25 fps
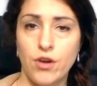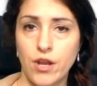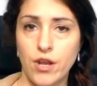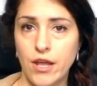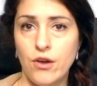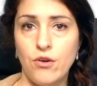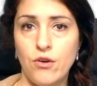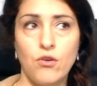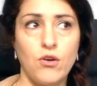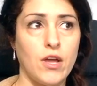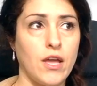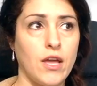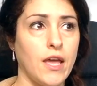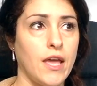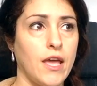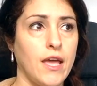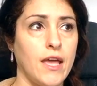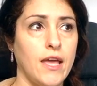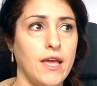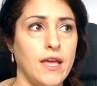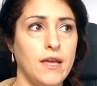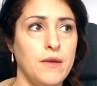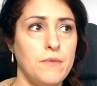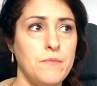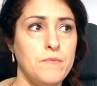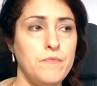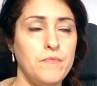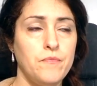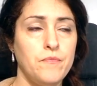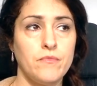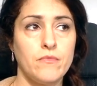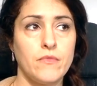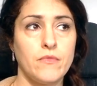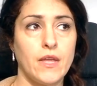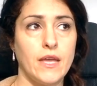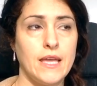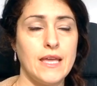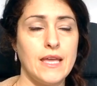creo que,
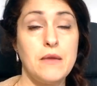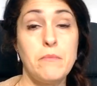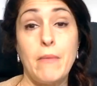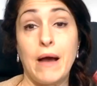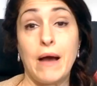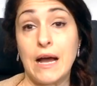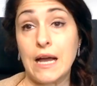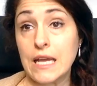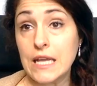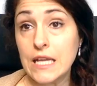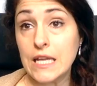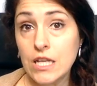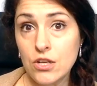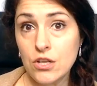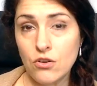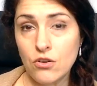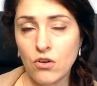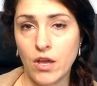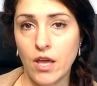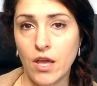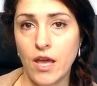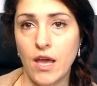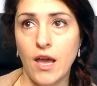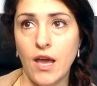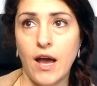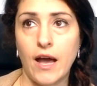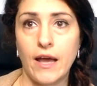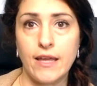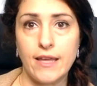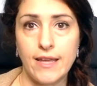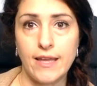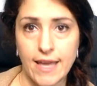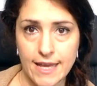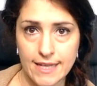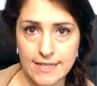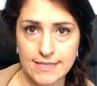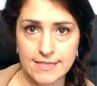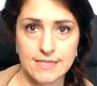imagino que, I
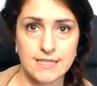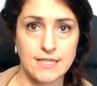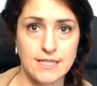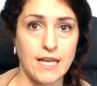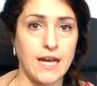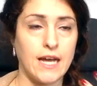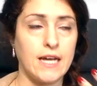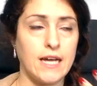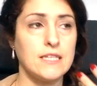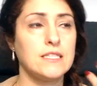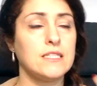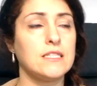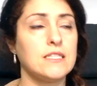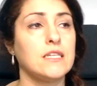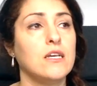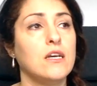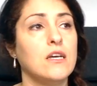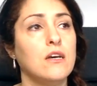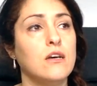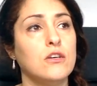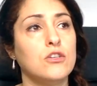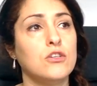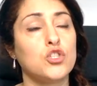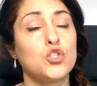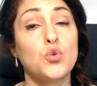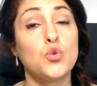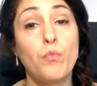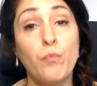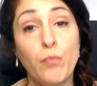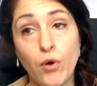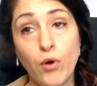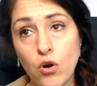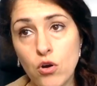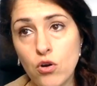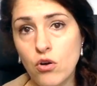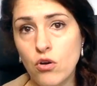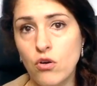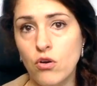guess that,
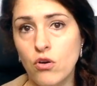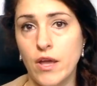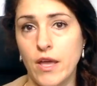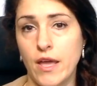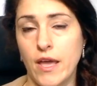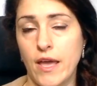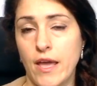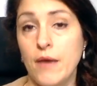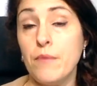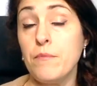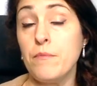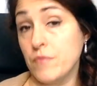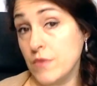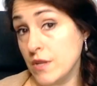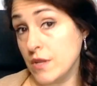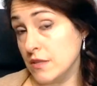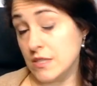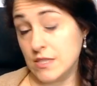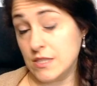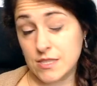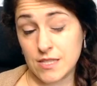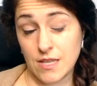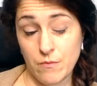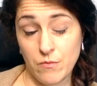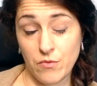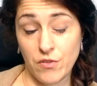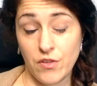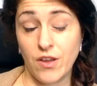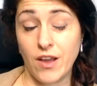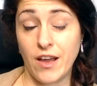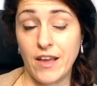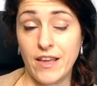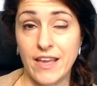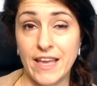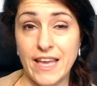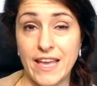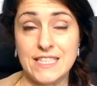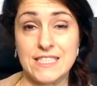supongo que, the same thing,
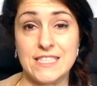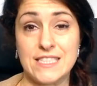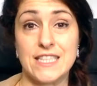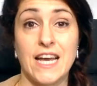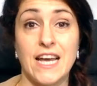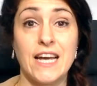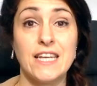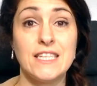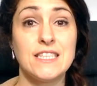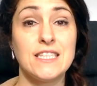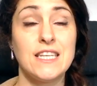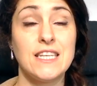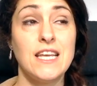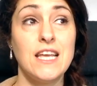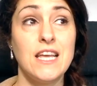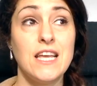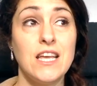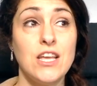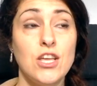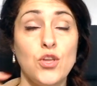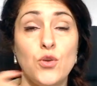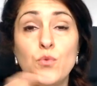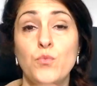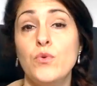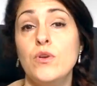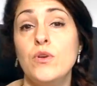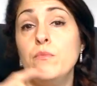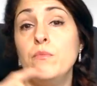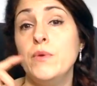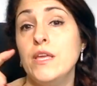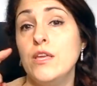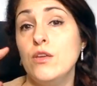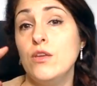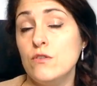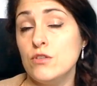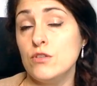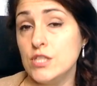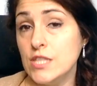I guess that, you will be
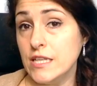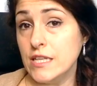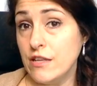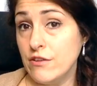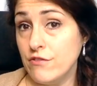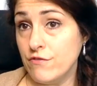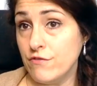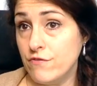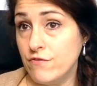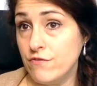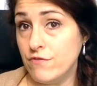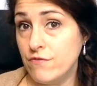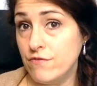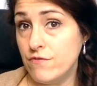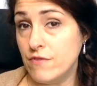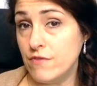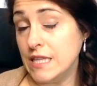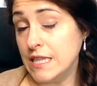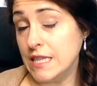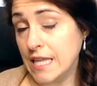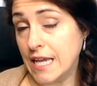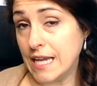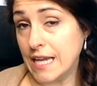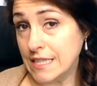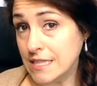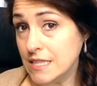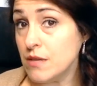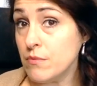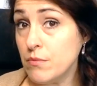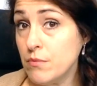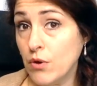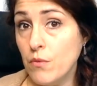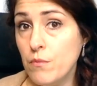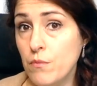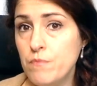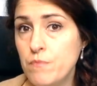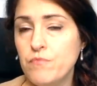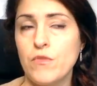using
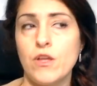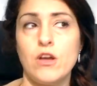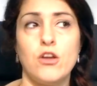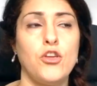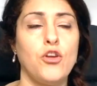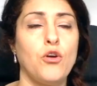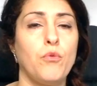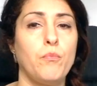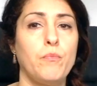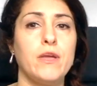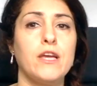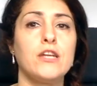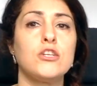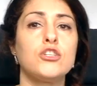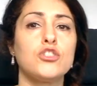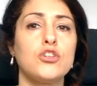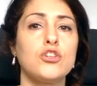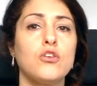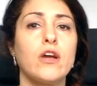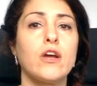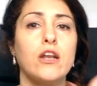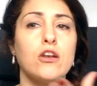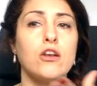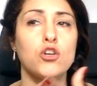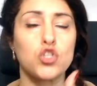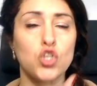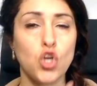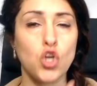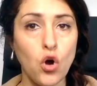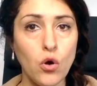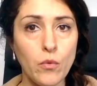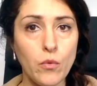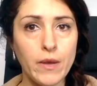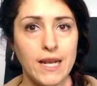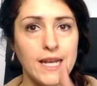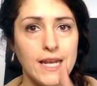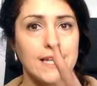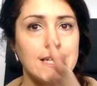indicativo. Yo pienso que los
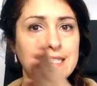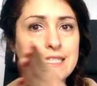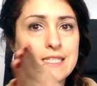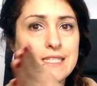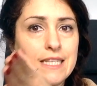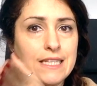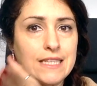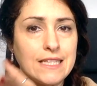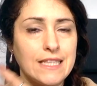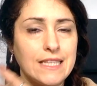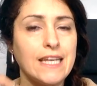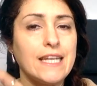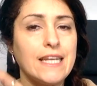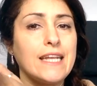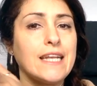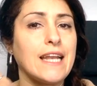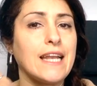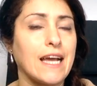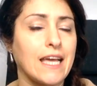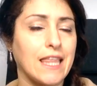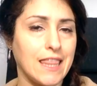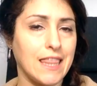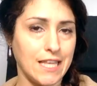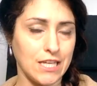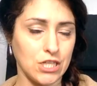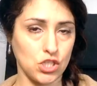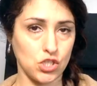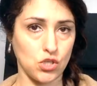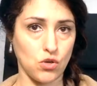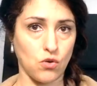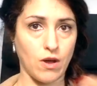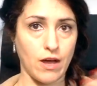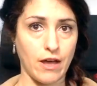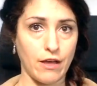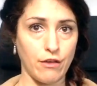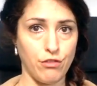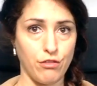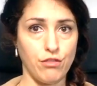jóvenes tienen
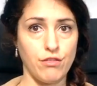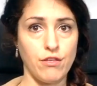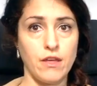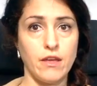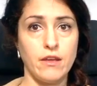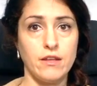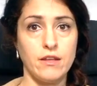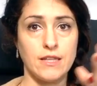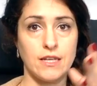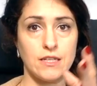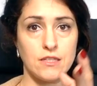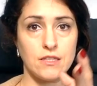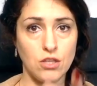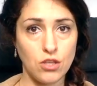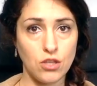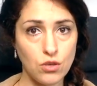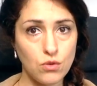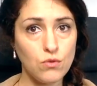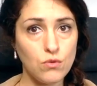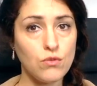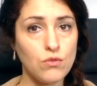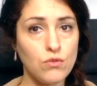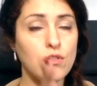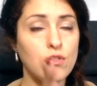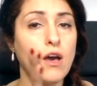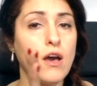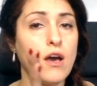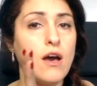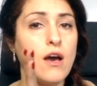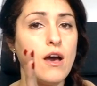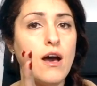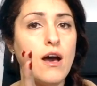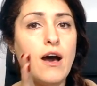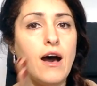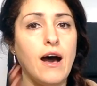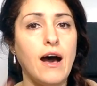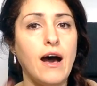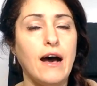acceso. I think that youth
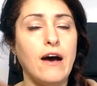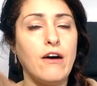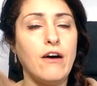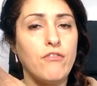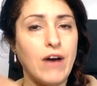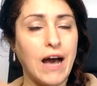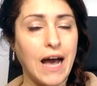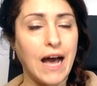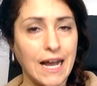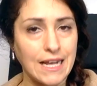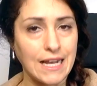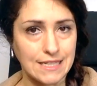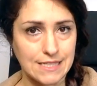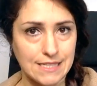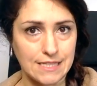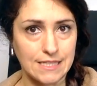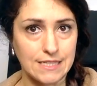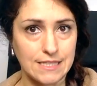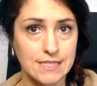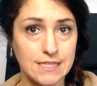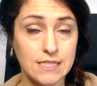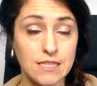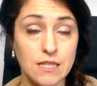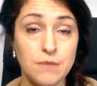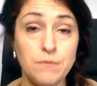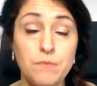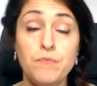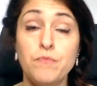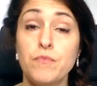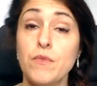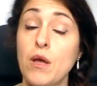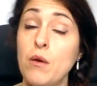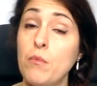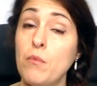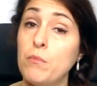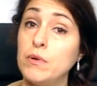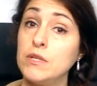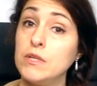have access.
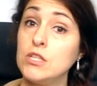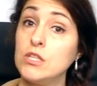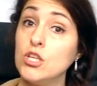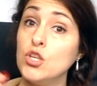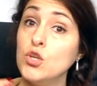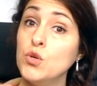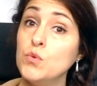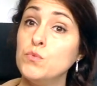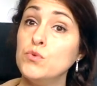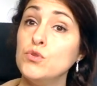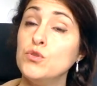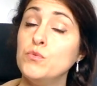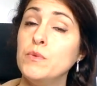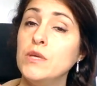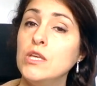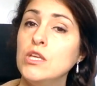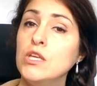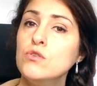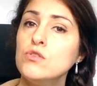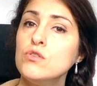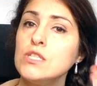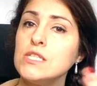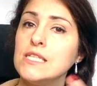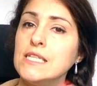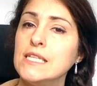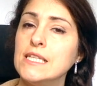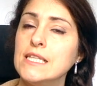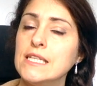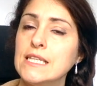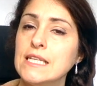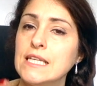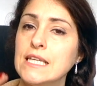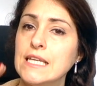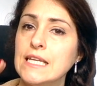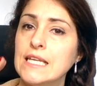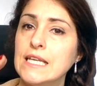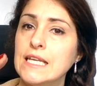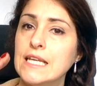But you would be using
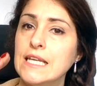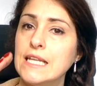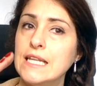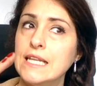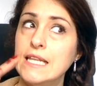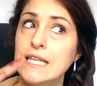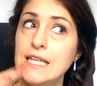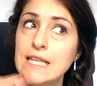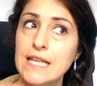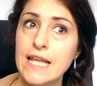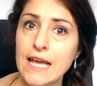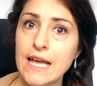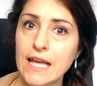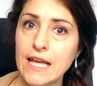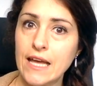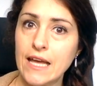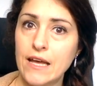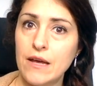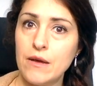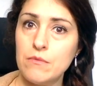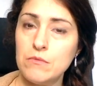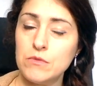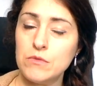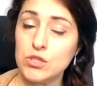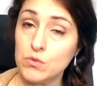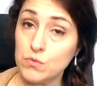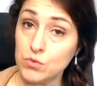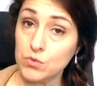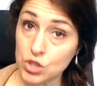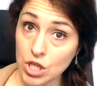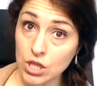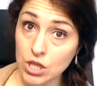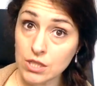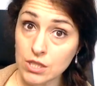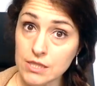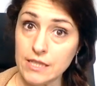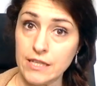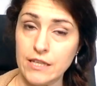
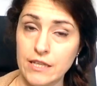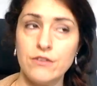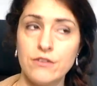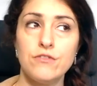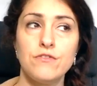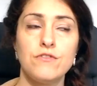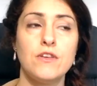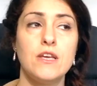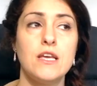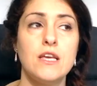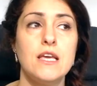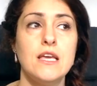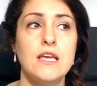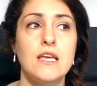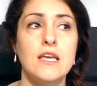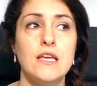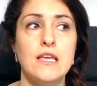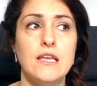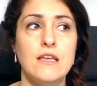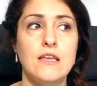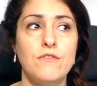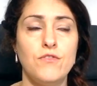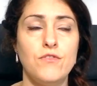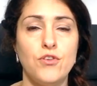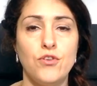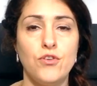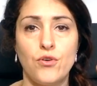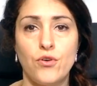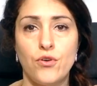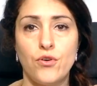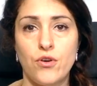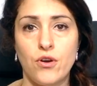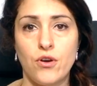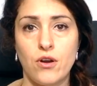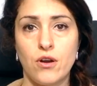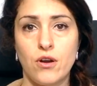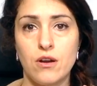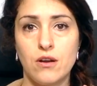subjunctive if
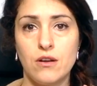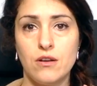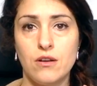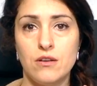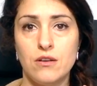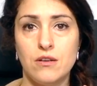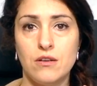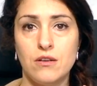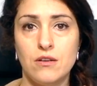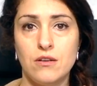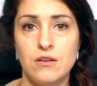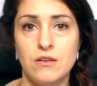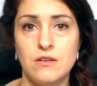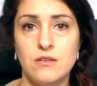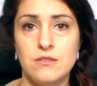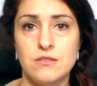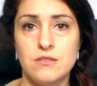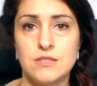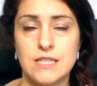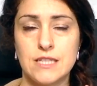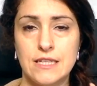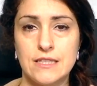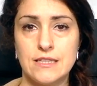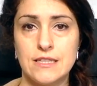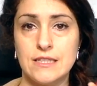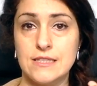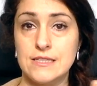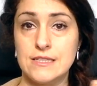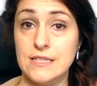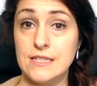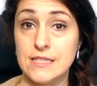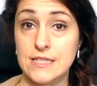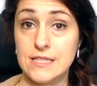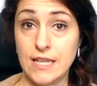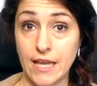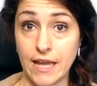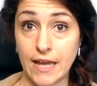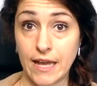your sentence
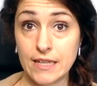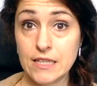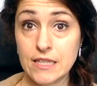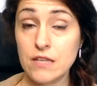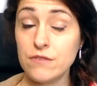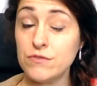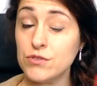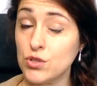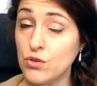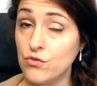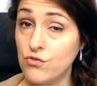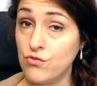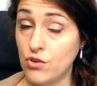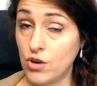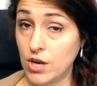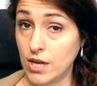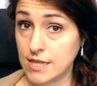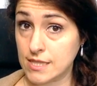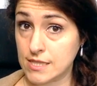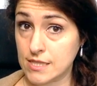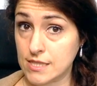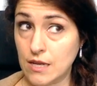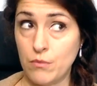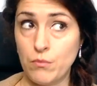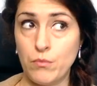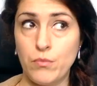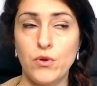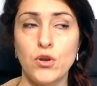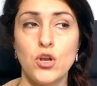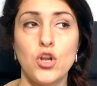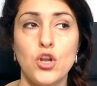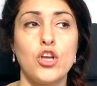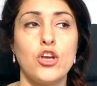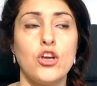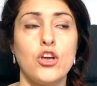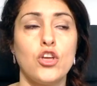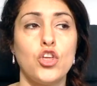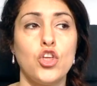is negative. So, for example,
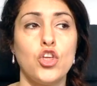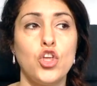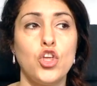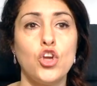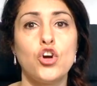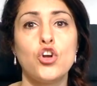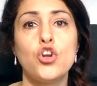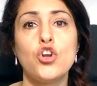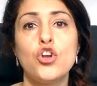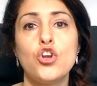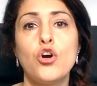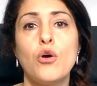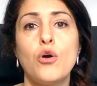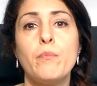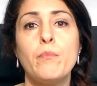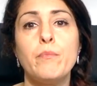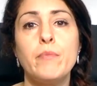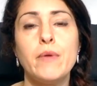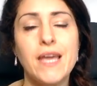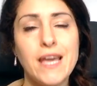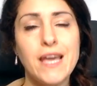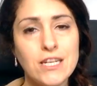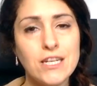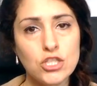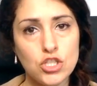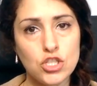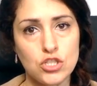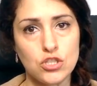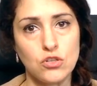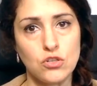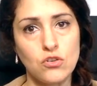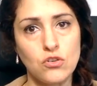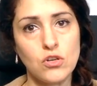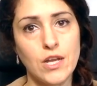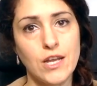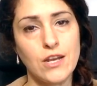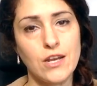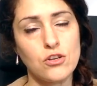yo no
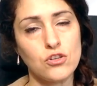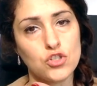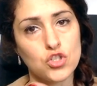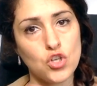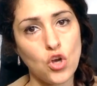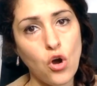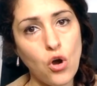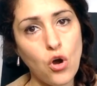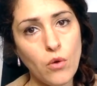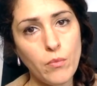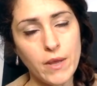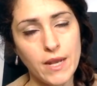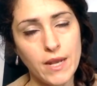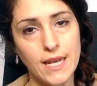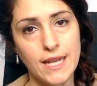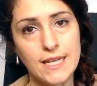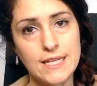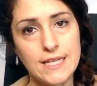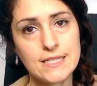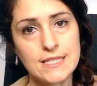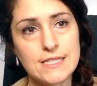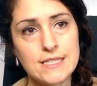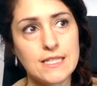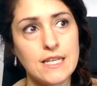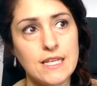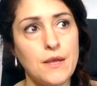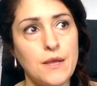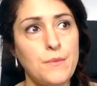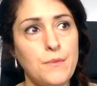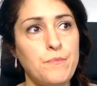pienso que los jóvenes